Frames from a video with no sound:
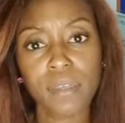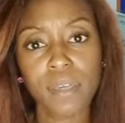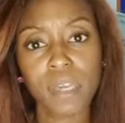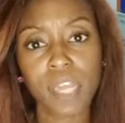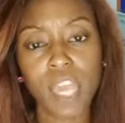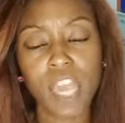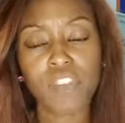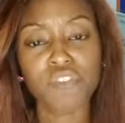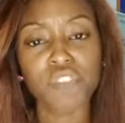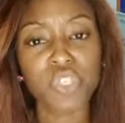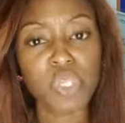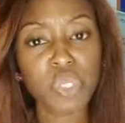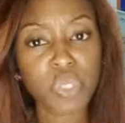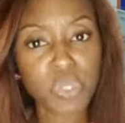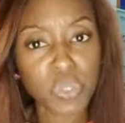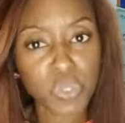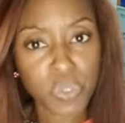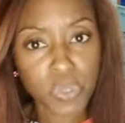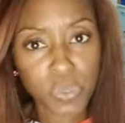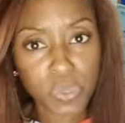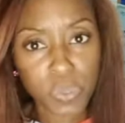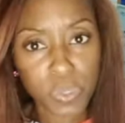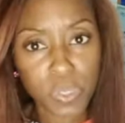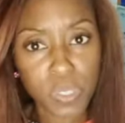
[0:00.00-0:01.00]
Have
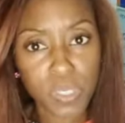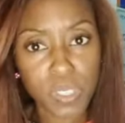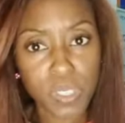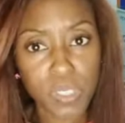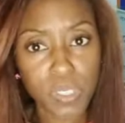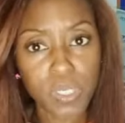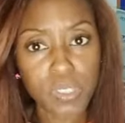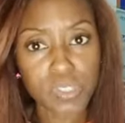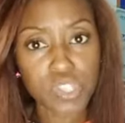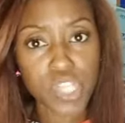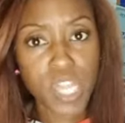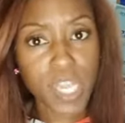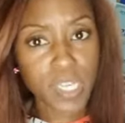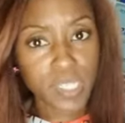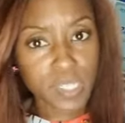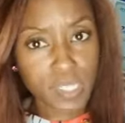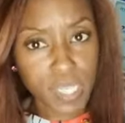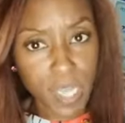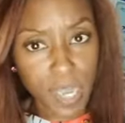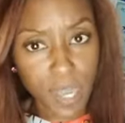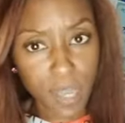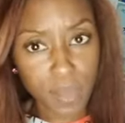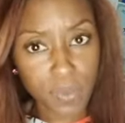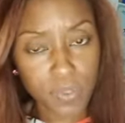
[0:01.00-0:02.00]
you checked
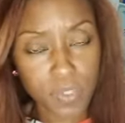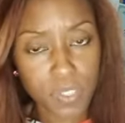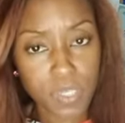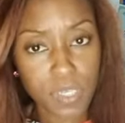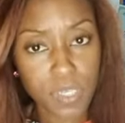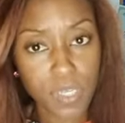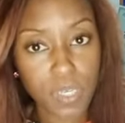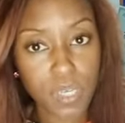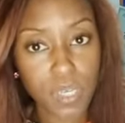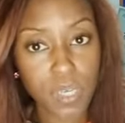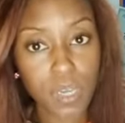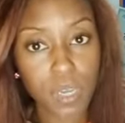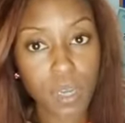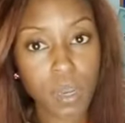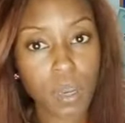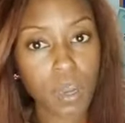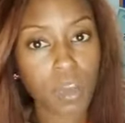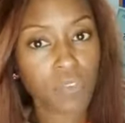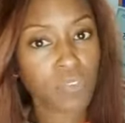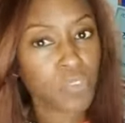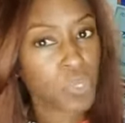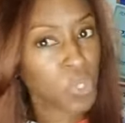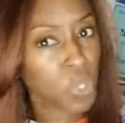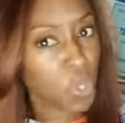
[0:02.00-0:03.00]
out
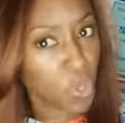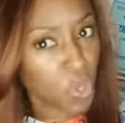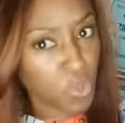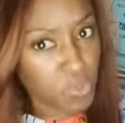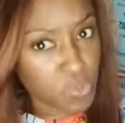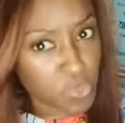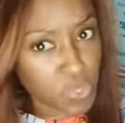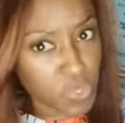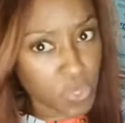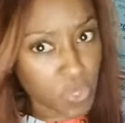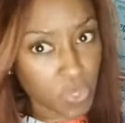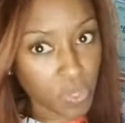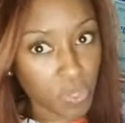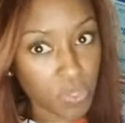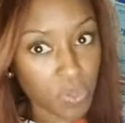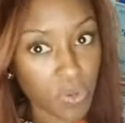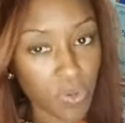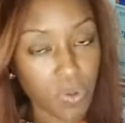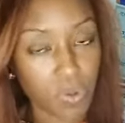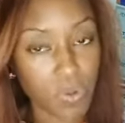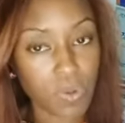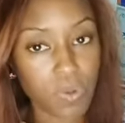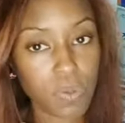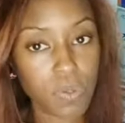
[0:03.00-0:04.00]
of your own
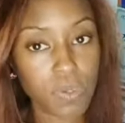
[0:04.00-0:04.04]
circle?